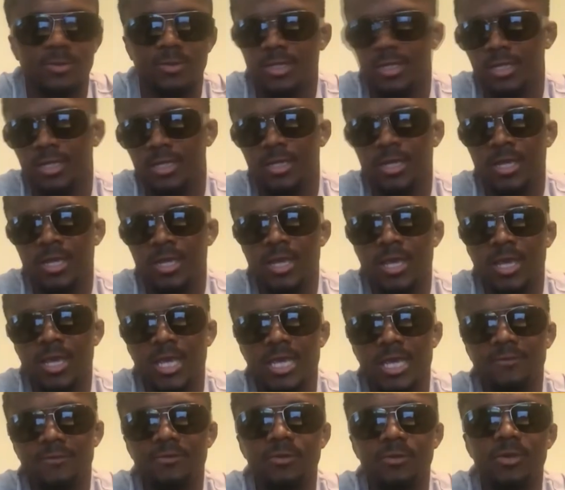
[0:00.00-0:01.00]
And
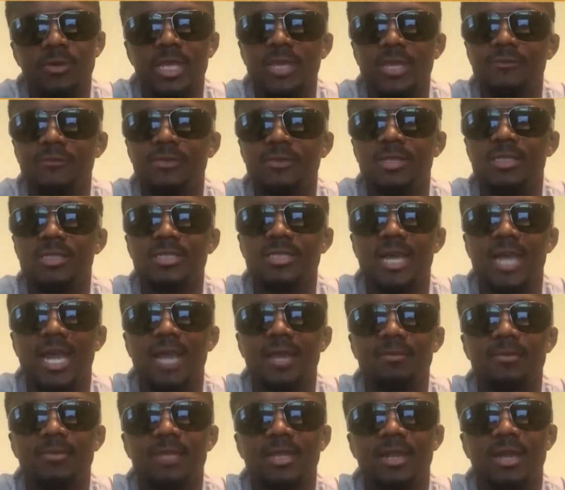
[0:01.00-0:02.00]
even the
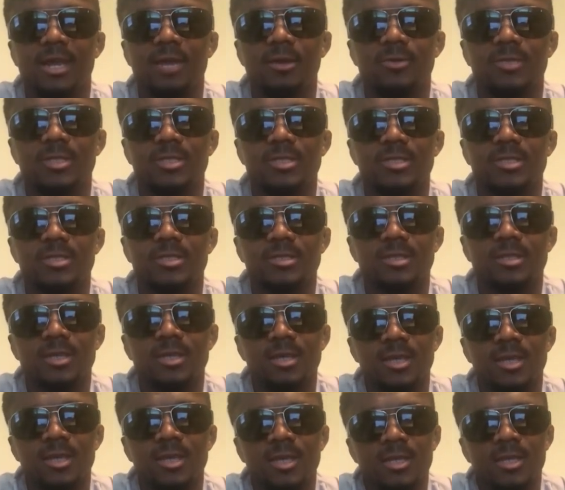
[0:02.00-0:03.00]
time that I was
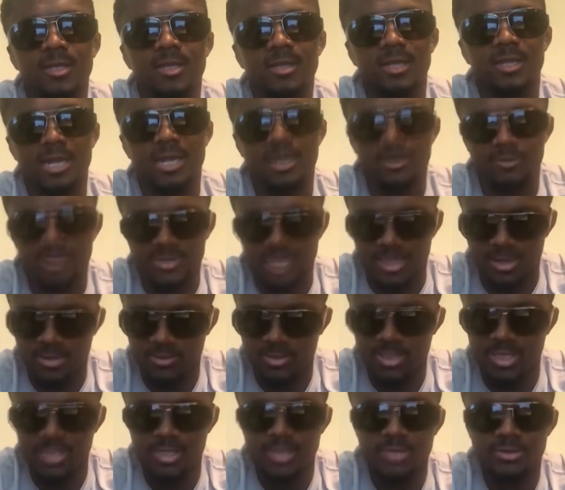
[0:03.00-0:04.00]
out
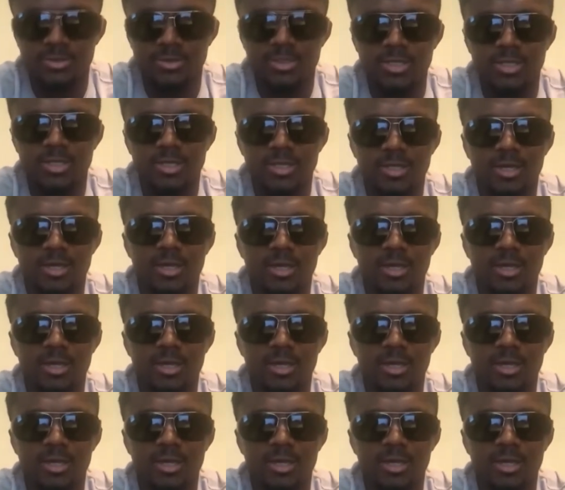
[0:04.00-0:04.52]
with injury,